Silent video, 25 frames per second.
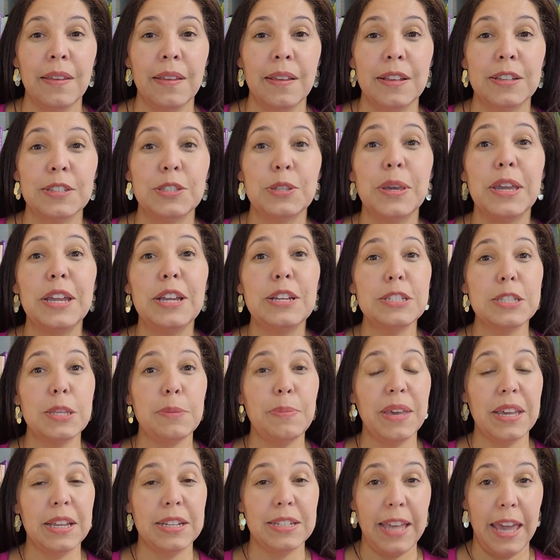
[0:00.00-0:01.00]
So here's the
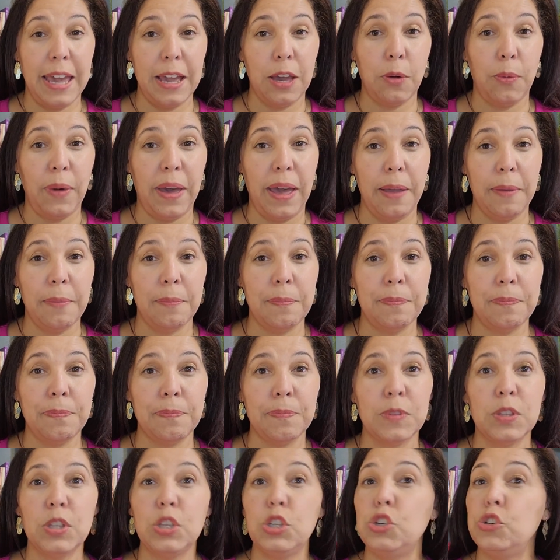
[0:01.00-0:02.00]
big takeaway.
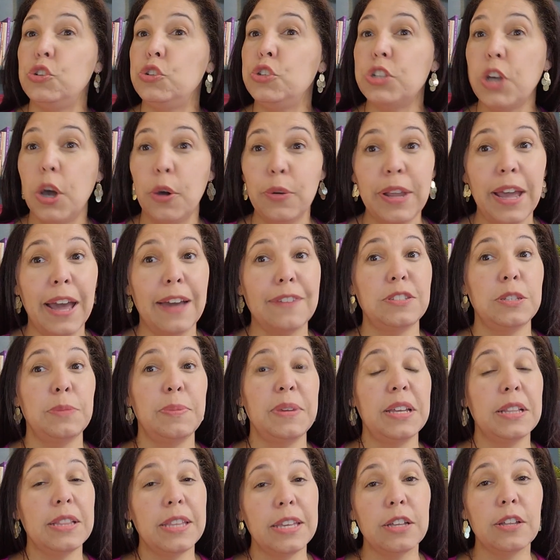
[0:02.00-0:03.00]
You don't have to
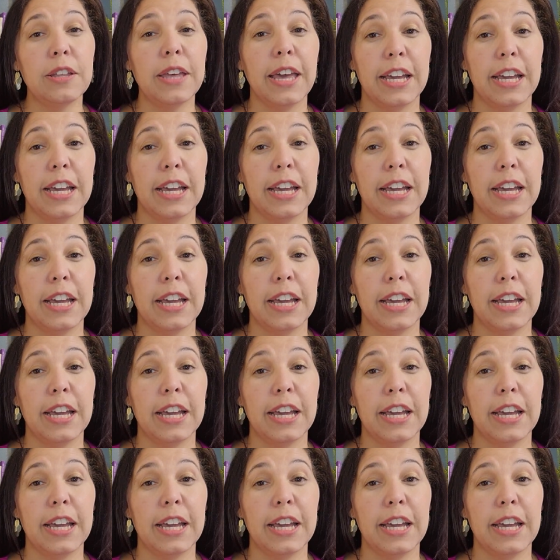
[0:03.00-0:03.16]
be a legal